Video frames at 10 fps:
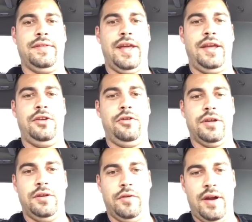think you
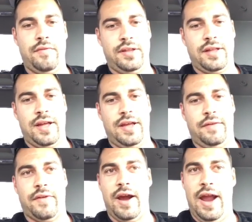can do
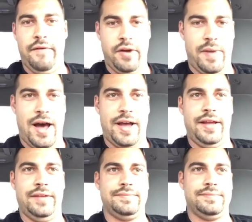everything for
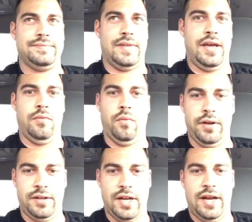everybody at
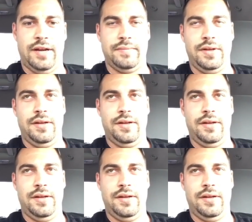one time.